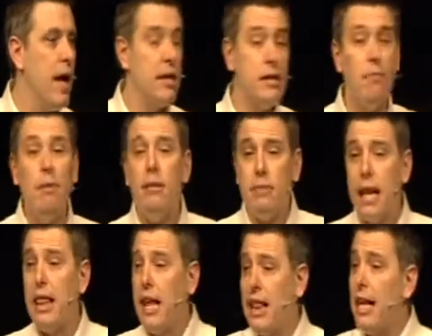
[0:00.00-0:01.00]
And sometimes
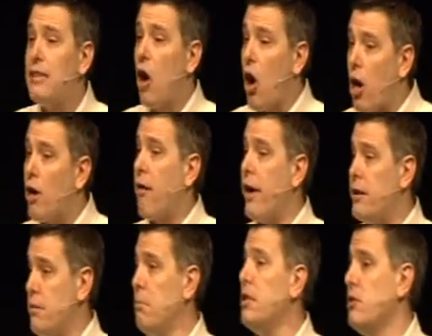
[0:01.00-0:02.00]
I think that's our
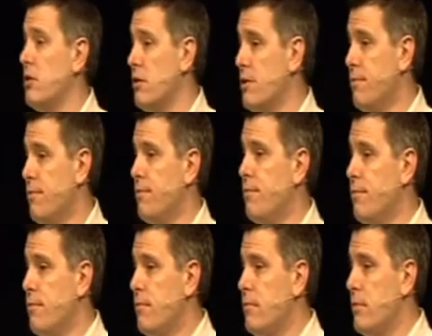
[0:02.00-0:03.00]
greatest misses.
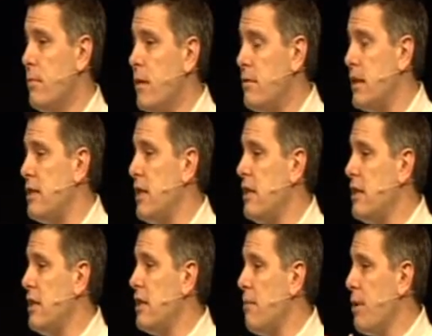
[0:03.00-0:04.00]
Sometimes I
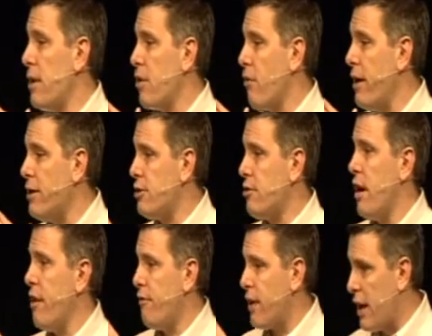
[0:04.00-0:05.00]
see some of the greatest
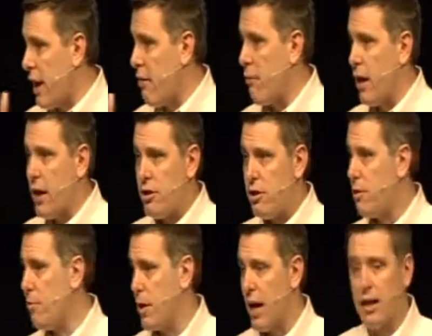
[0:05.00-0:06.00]
strife in
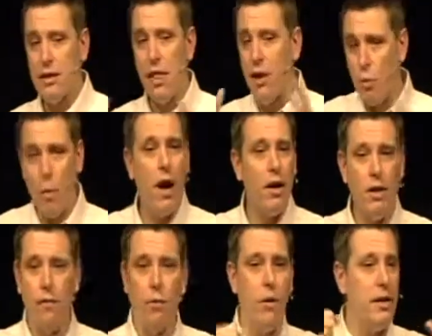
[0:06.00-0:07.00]
relationship with guys. They're wired
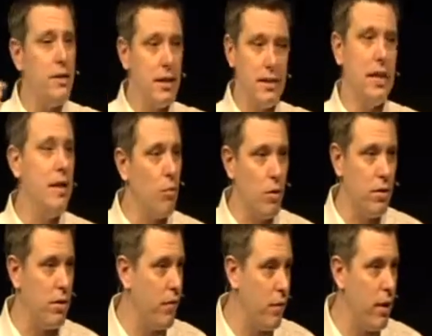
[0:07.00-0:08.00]
different ways. They see the
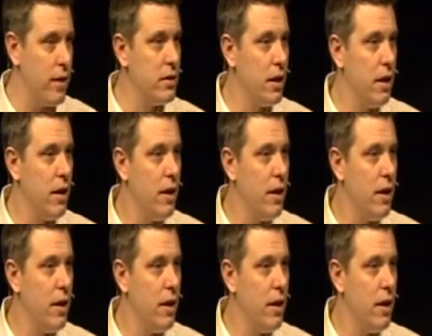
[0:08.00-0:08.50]
world different ways.